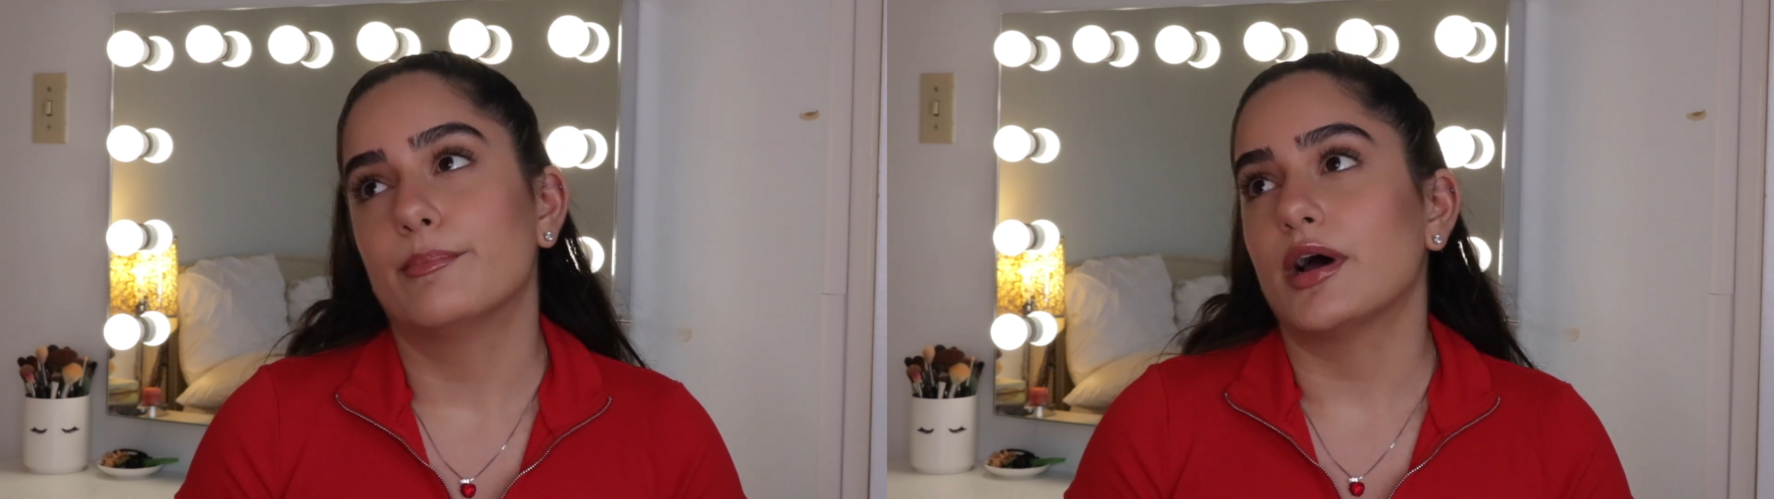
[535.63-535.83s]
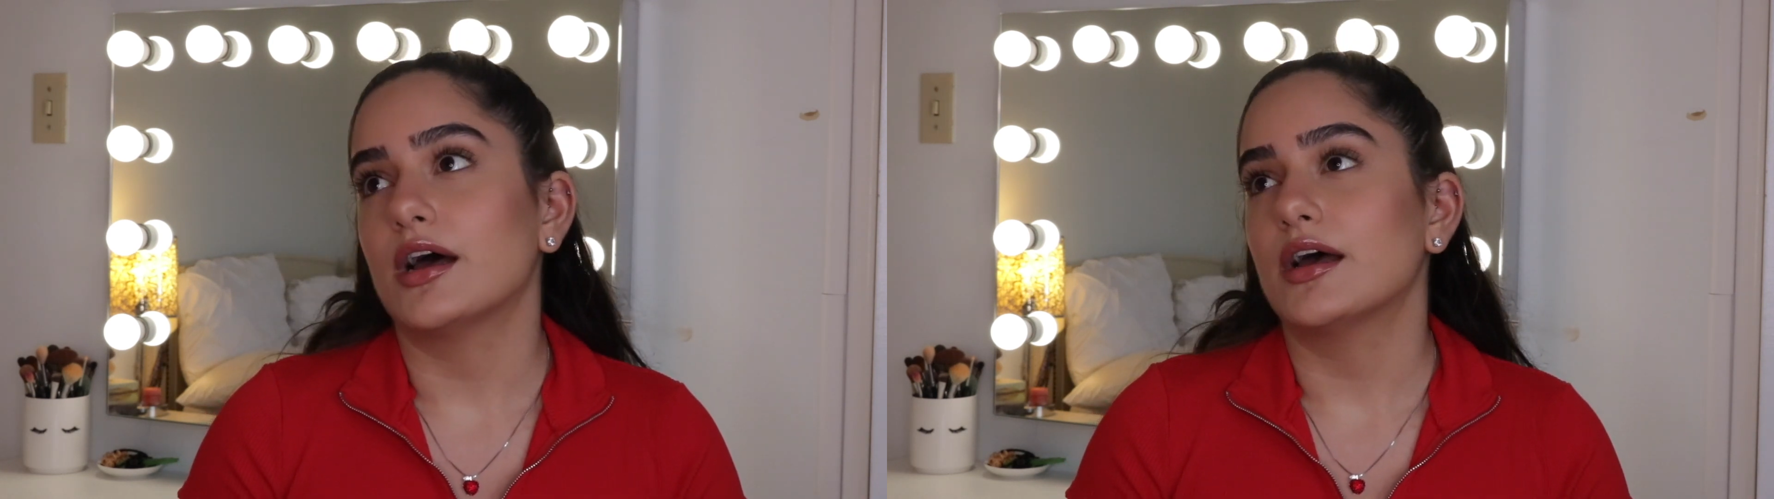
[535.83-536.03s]

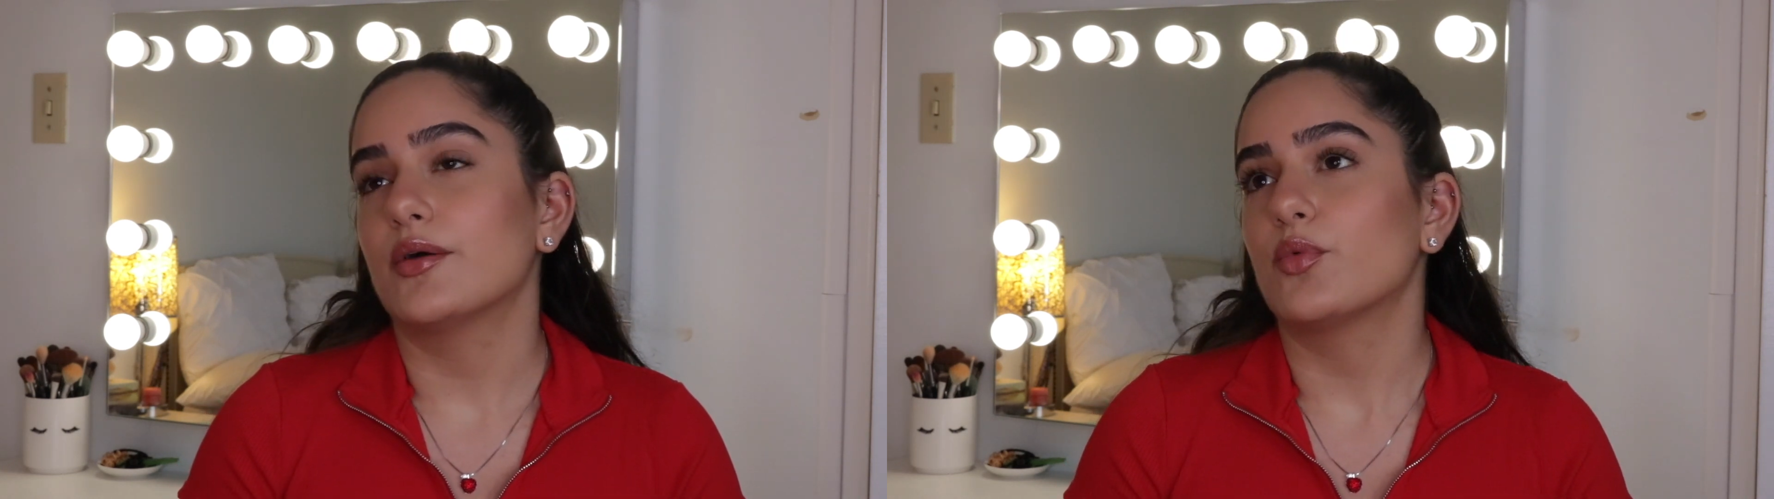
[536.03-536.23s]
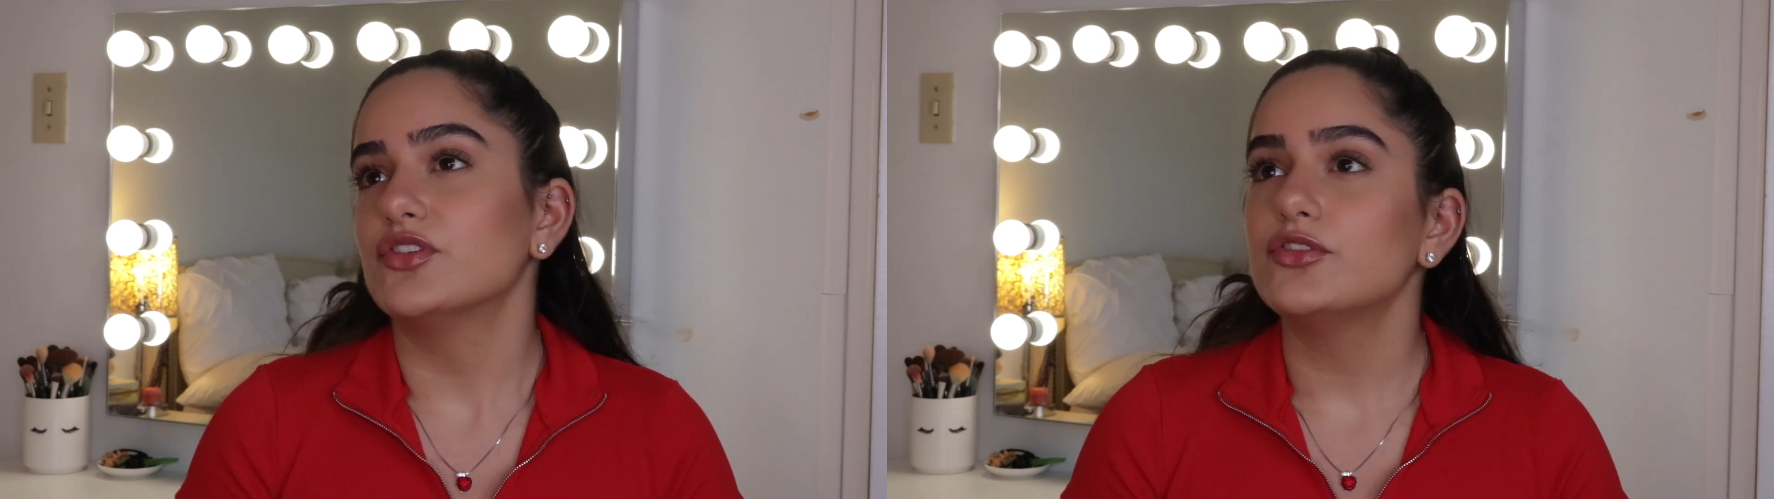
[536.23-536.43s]

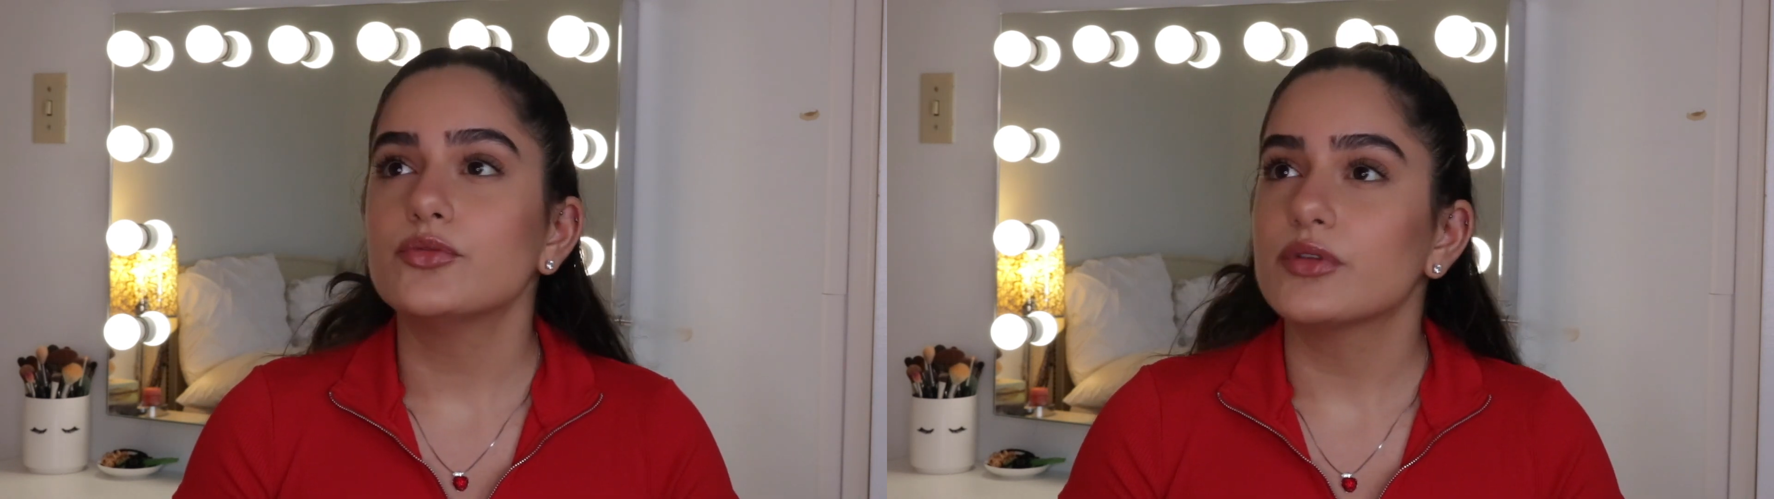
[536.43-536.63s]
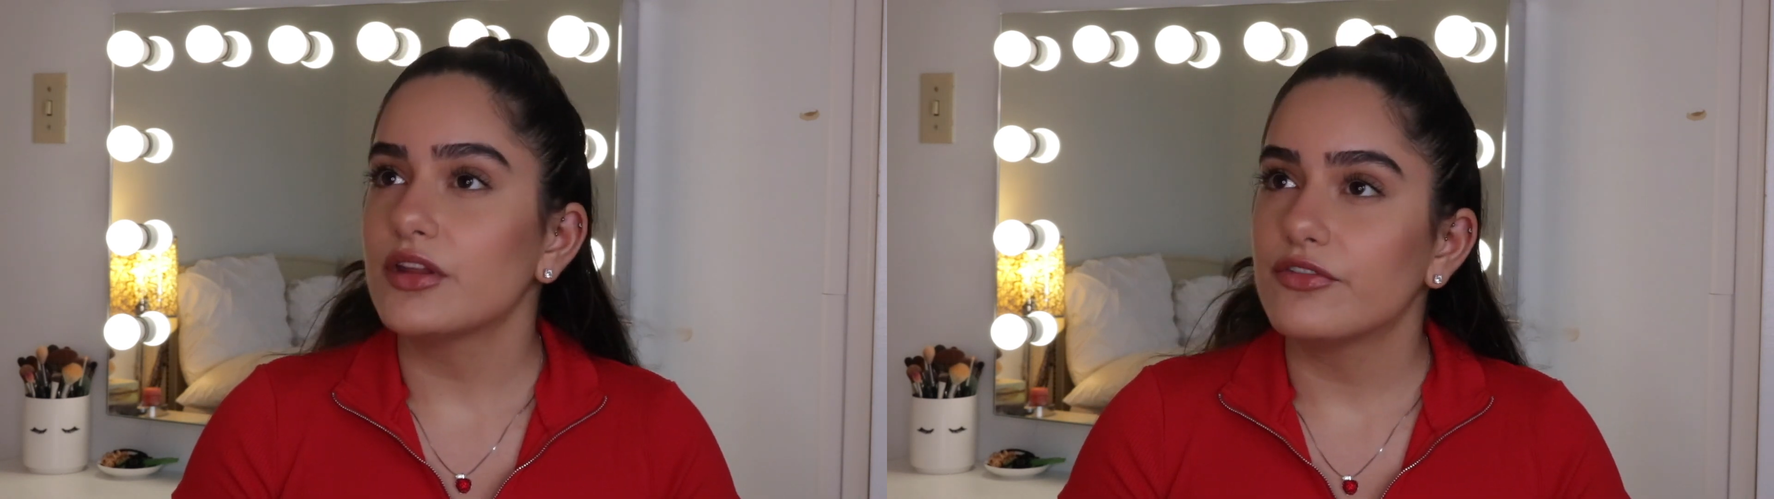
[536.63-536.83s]
but once
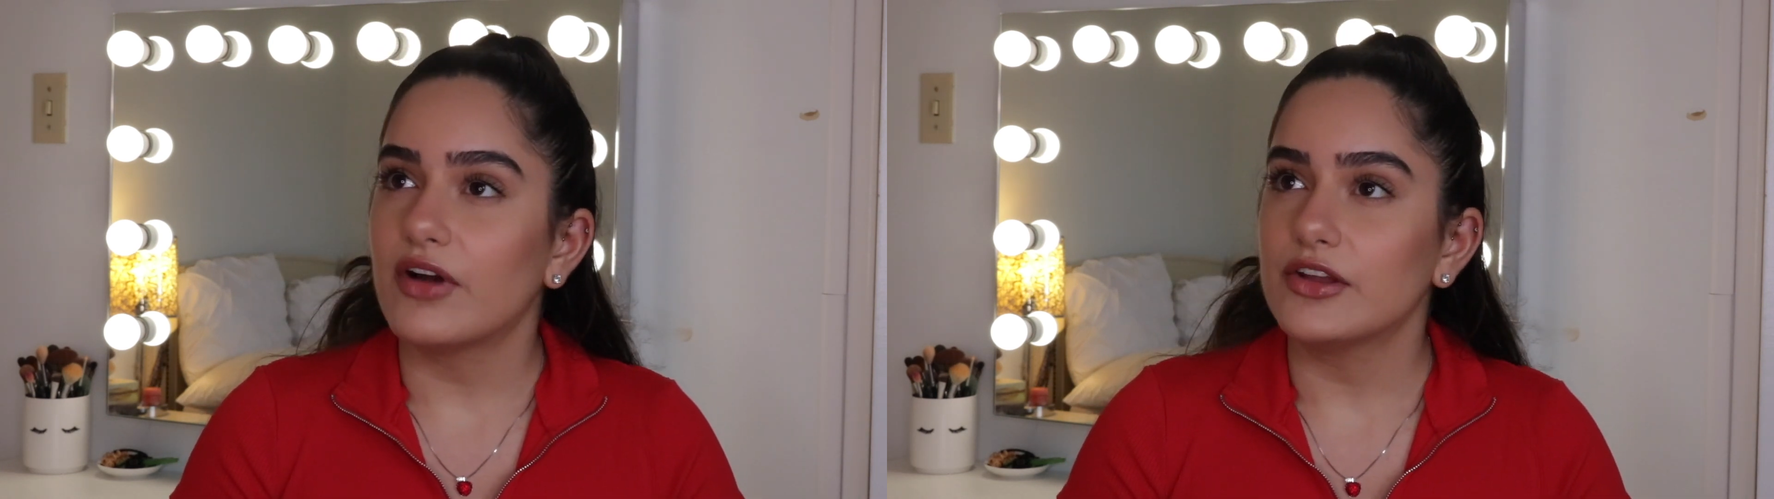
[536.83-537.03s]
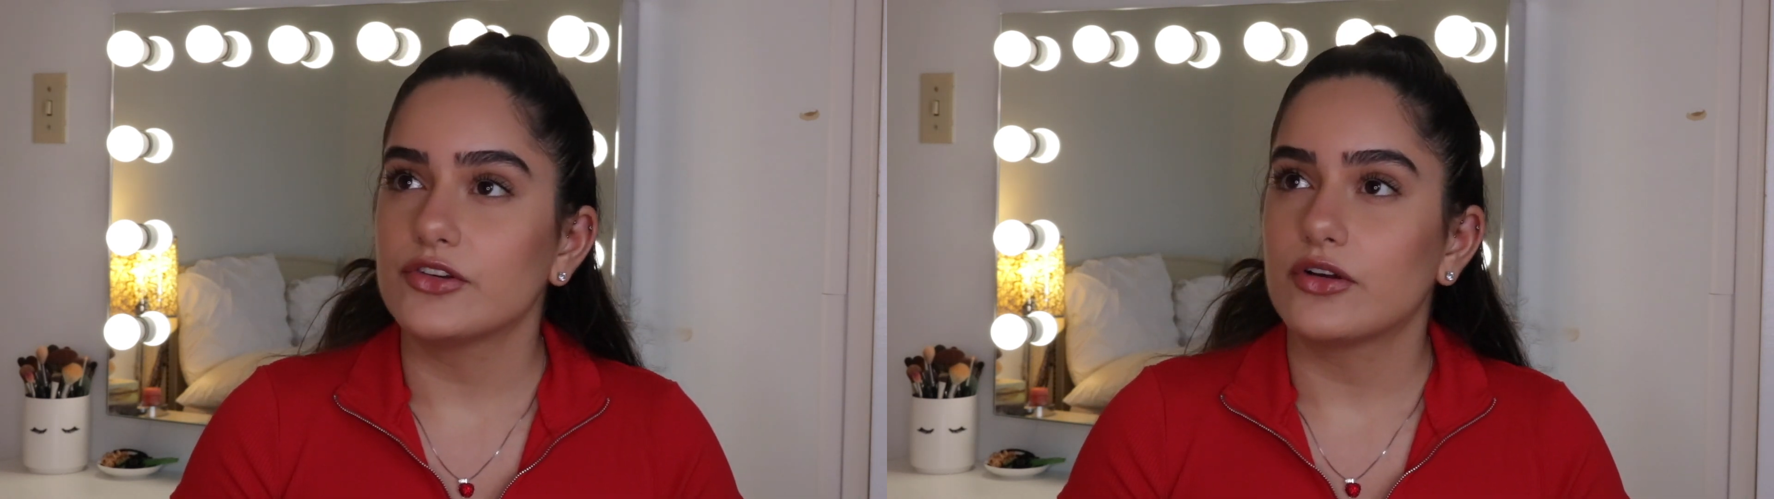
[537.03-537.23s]
you really
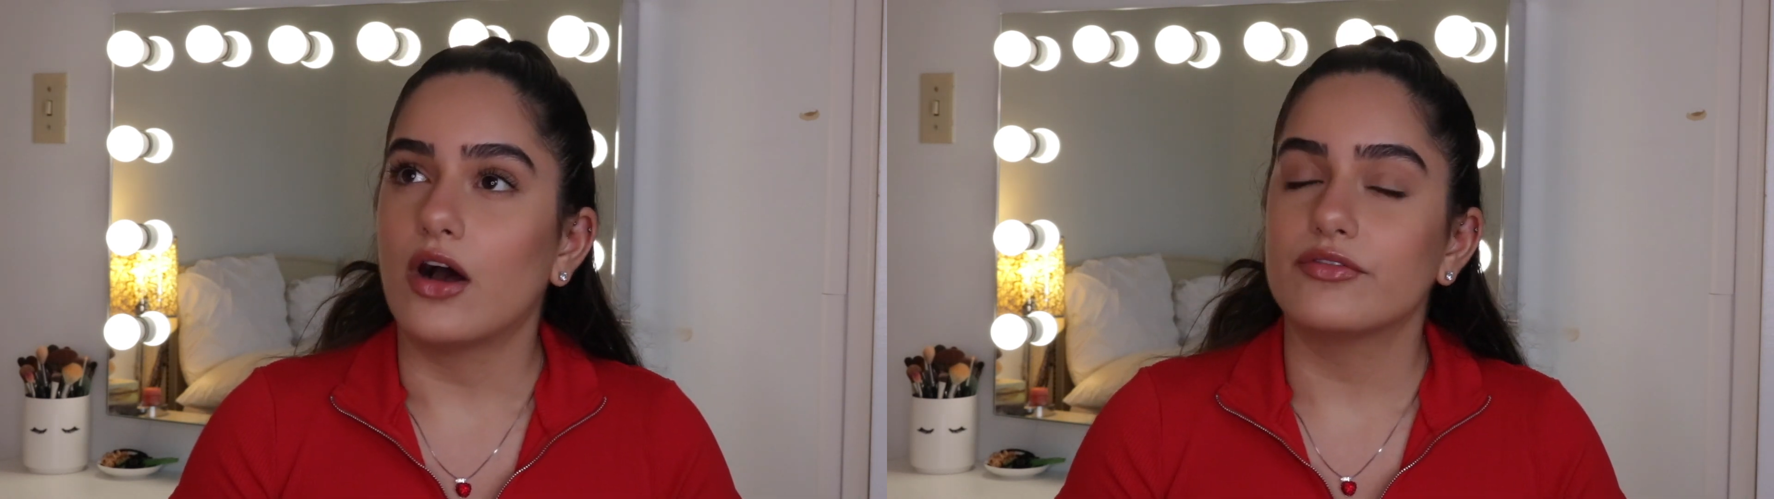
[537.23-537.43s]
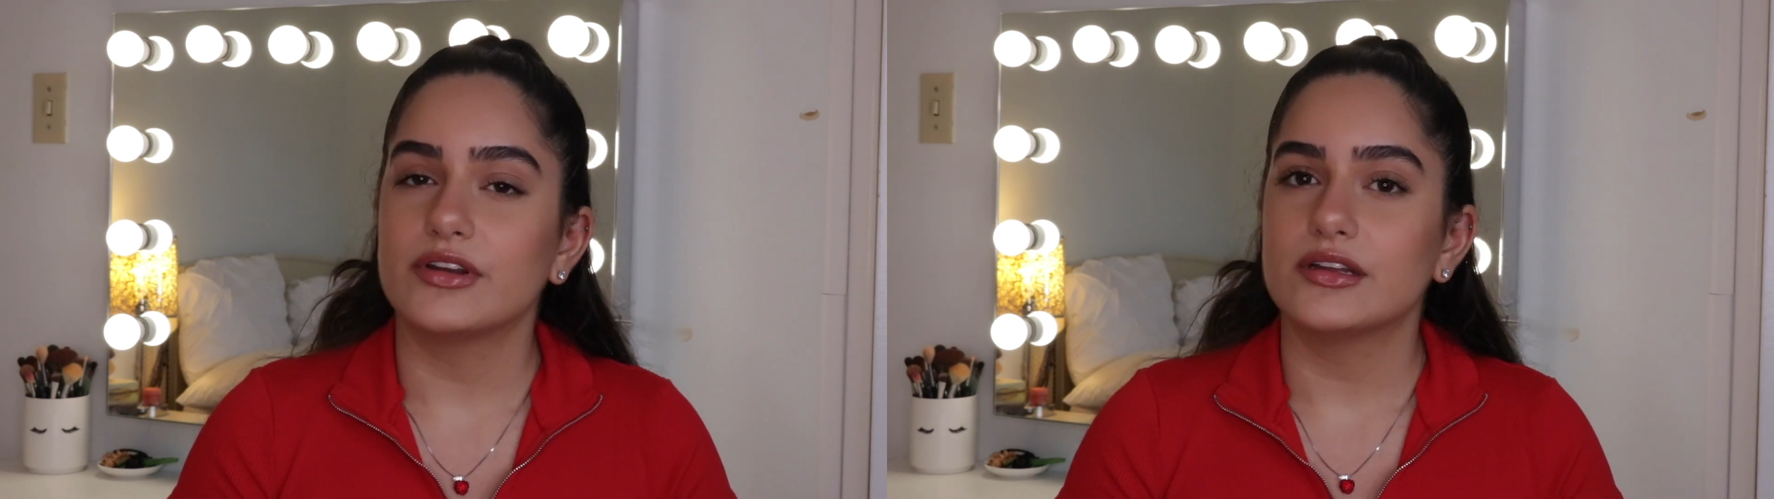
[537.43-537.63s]
find your
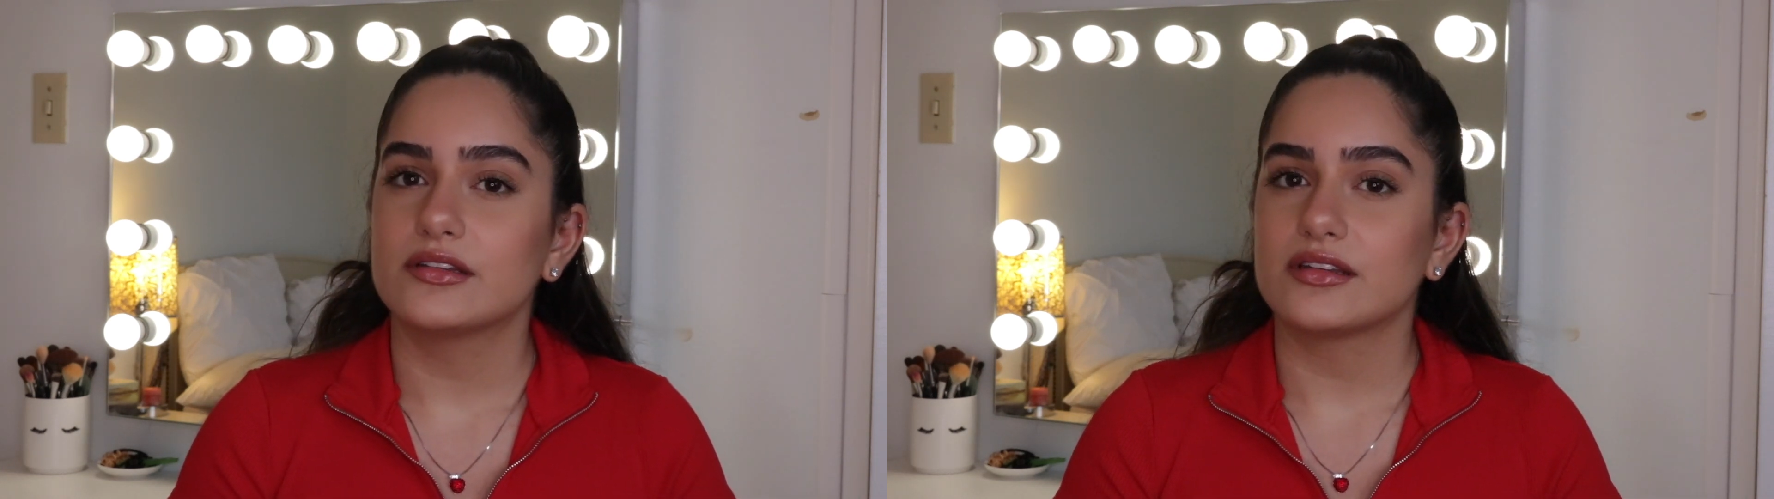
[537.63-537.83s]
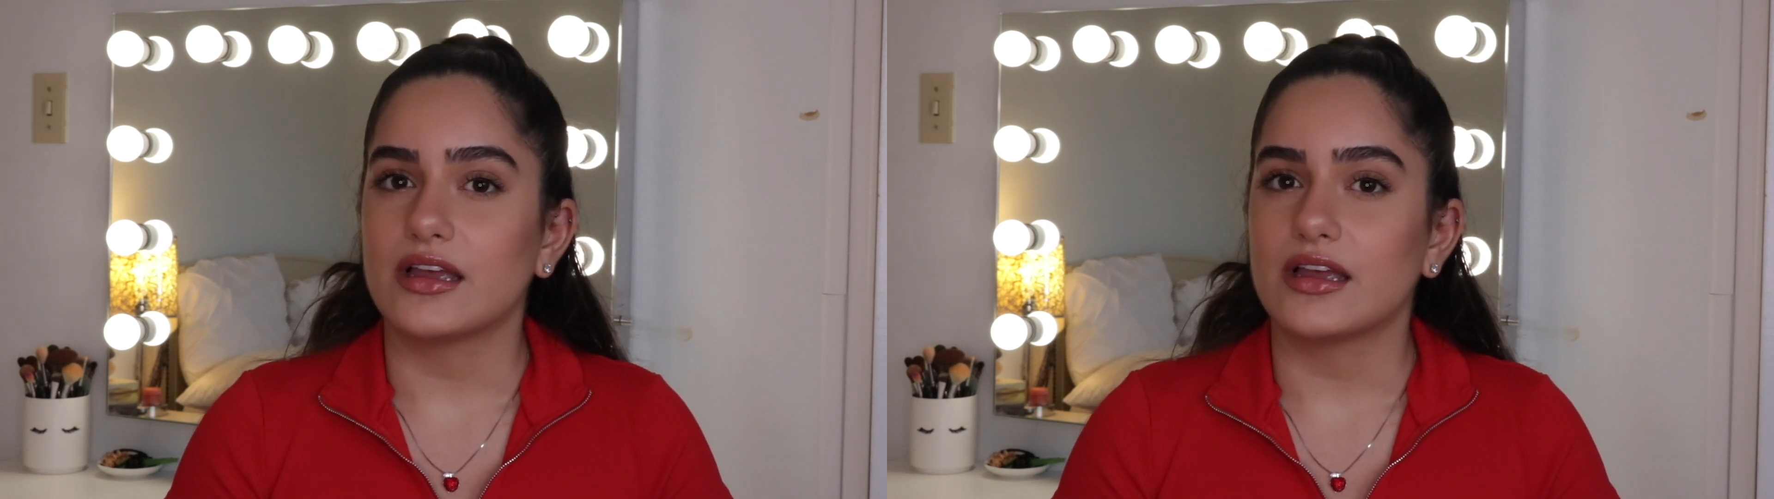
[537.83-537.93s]
confidence,